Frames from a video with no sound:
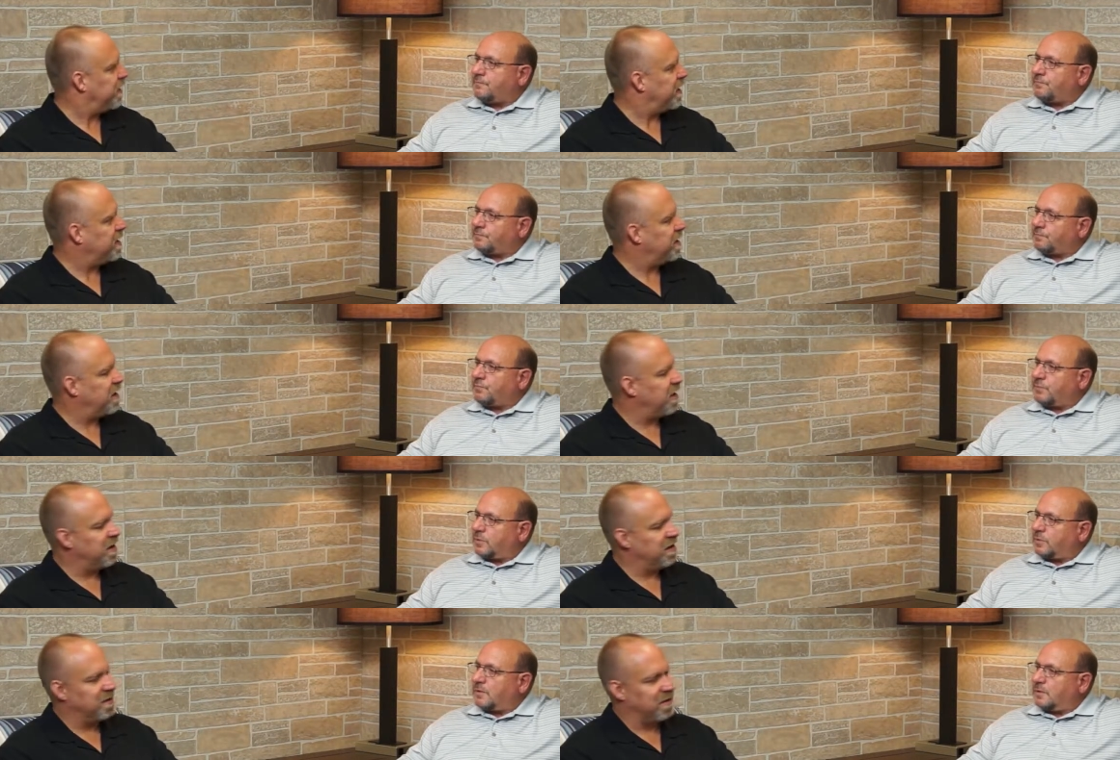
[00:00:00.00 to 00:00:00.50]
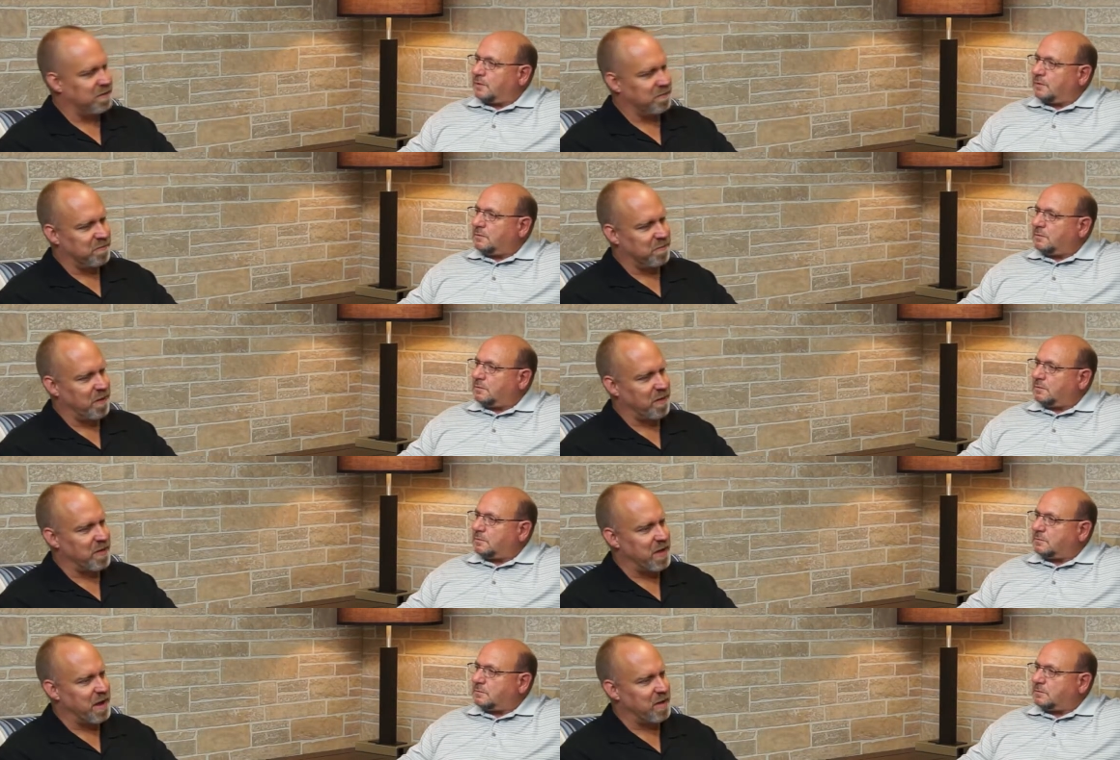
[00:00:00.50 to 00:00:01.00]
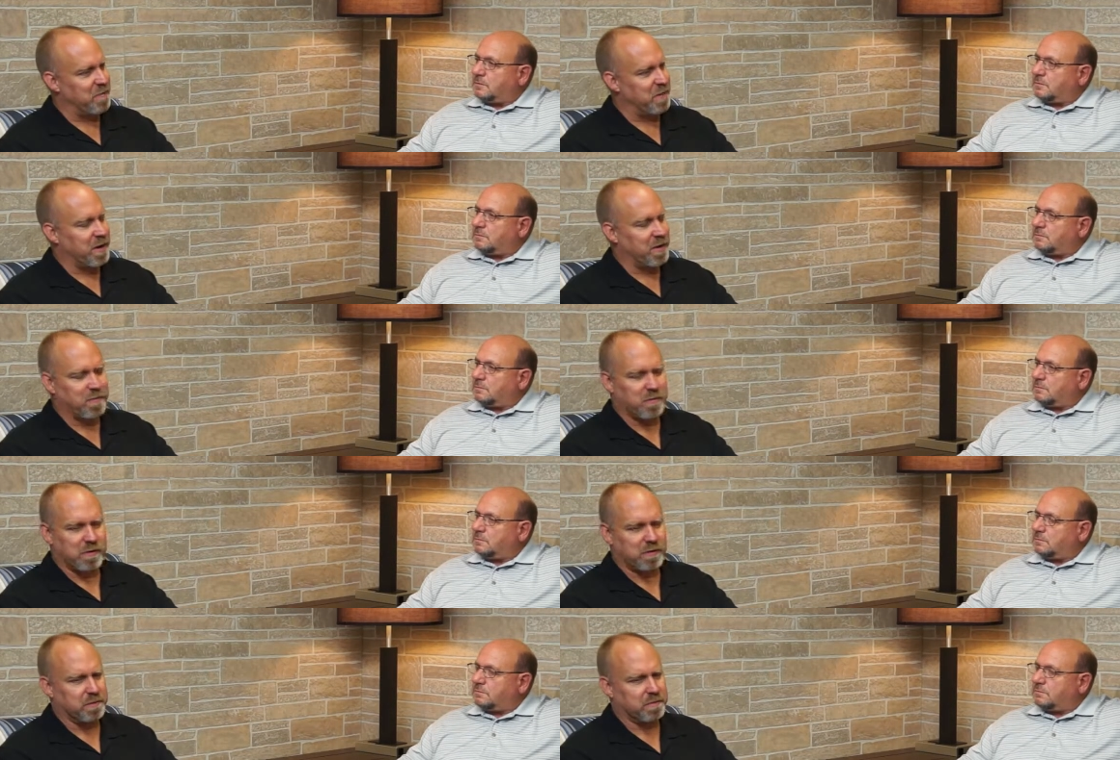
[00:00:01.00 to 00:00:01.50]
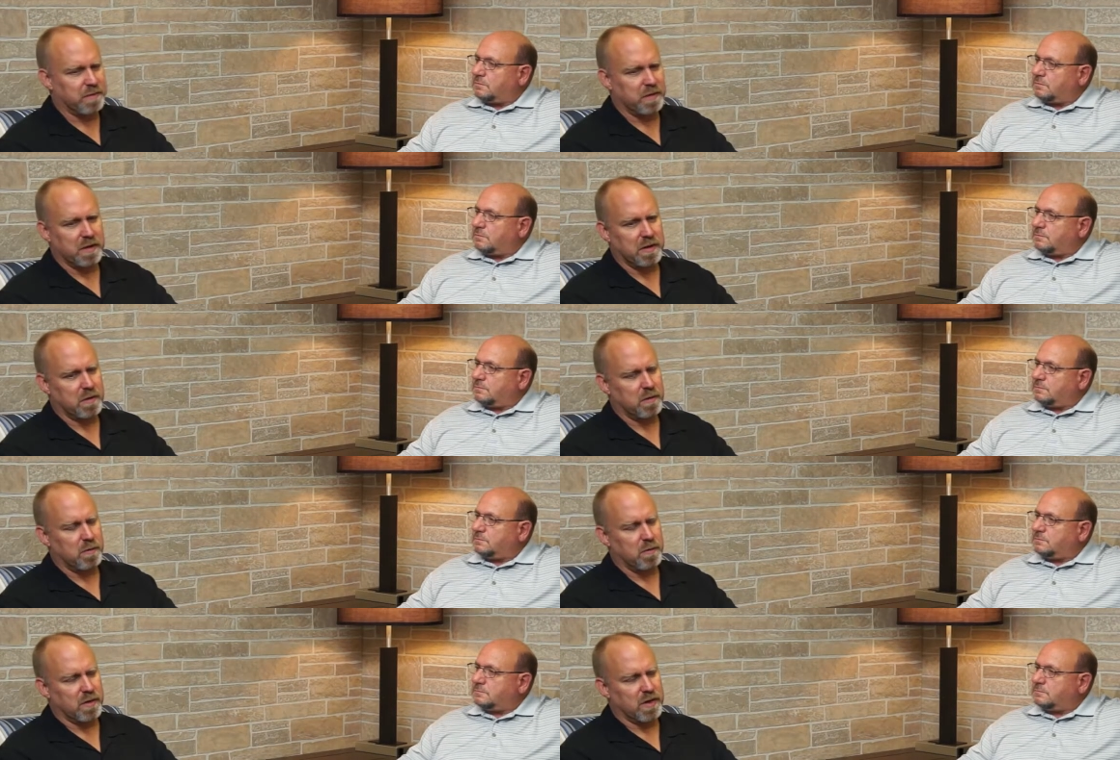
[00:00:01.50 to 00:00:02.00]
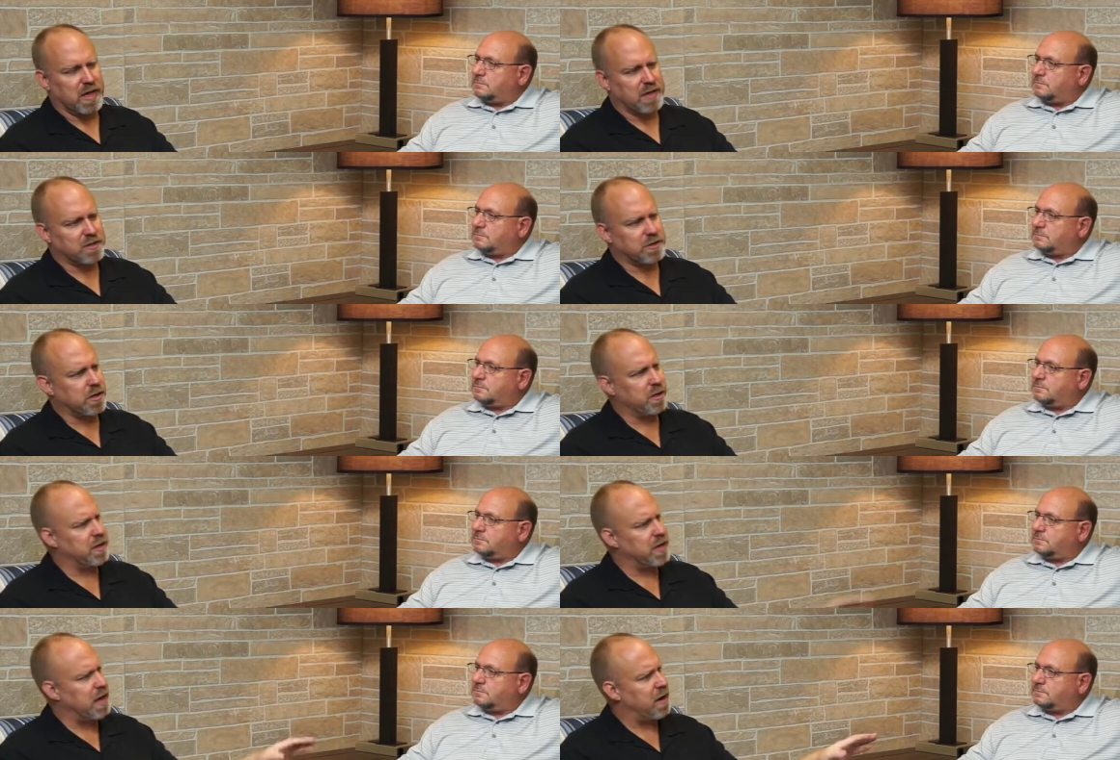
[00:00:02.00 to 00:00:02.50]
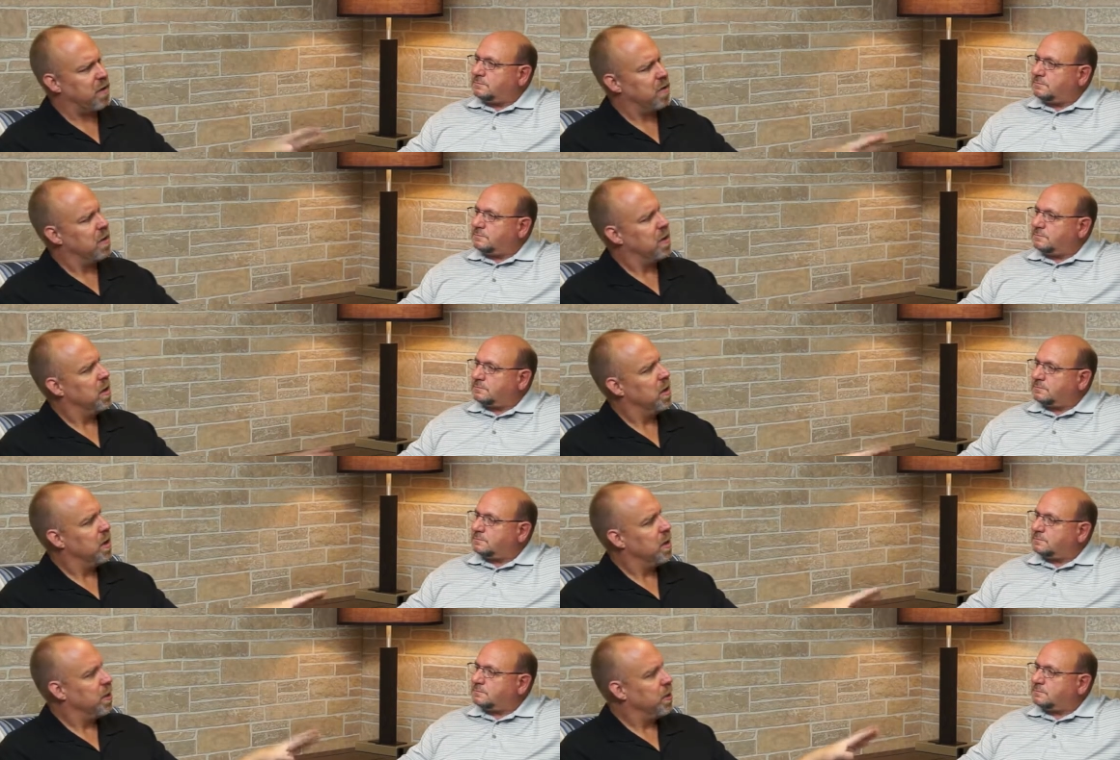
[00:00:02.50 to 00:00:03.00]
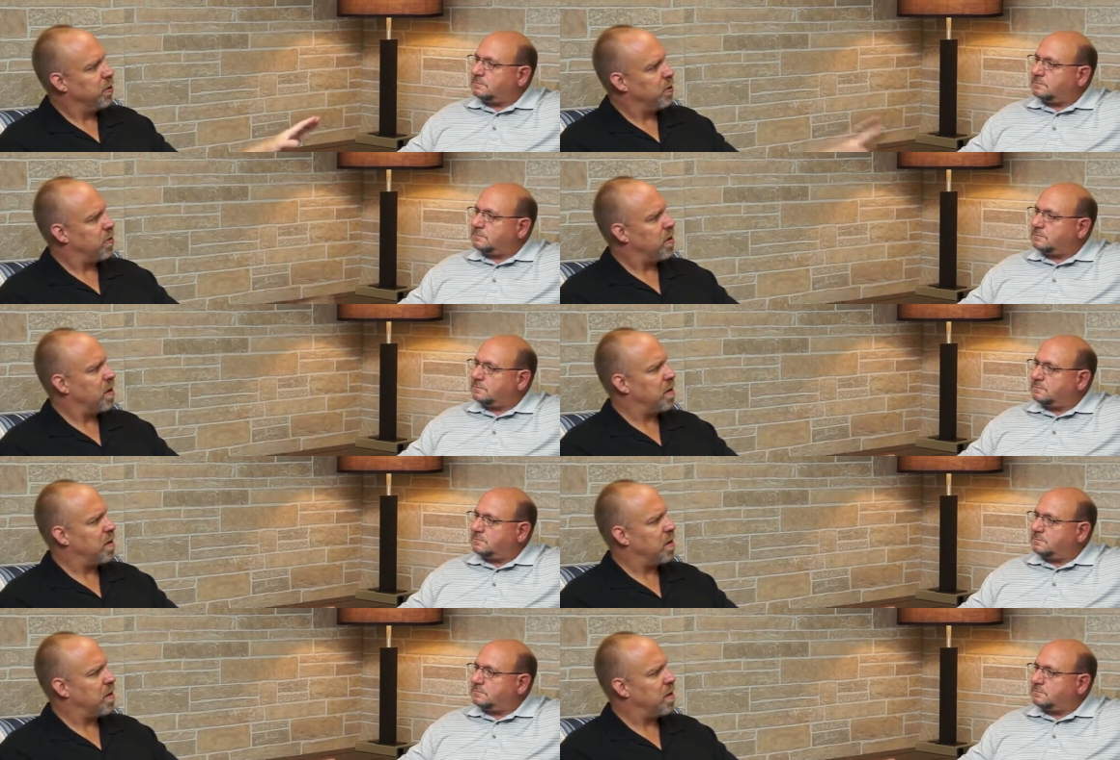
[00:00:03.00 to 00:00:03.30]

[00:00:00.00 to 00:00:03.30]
Speaker 1: and, and, run that way, well, well, that's good. Now, you're